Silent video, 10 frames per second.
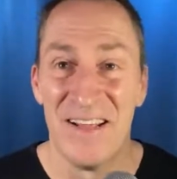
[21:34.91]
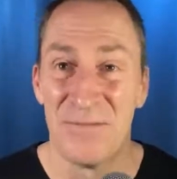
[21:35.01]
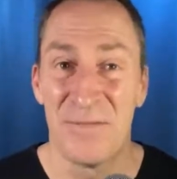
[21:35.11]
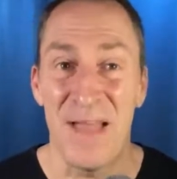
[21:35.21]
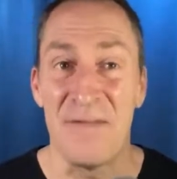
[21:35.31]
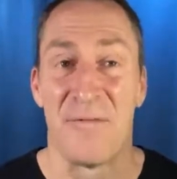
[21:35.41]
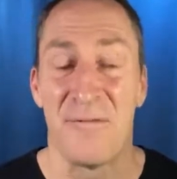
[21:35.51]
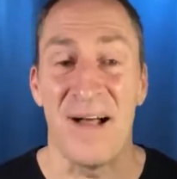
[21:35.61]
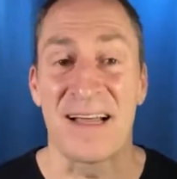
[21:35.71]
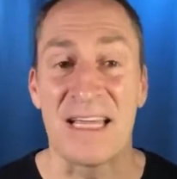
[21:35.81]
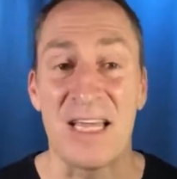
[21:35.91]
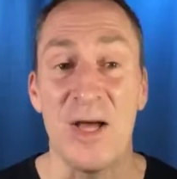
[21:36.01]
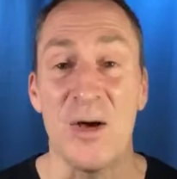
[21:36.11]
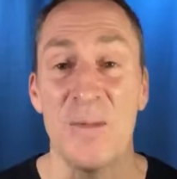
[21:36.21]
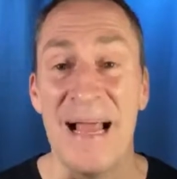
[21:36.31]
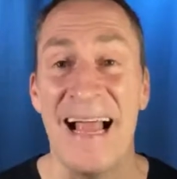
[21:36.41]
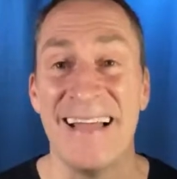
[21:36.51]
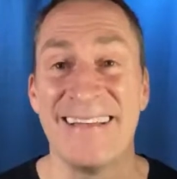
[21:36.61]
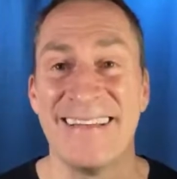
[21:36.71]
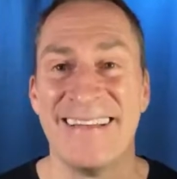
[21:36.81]
Say fuck you,
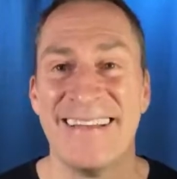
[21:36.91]
man.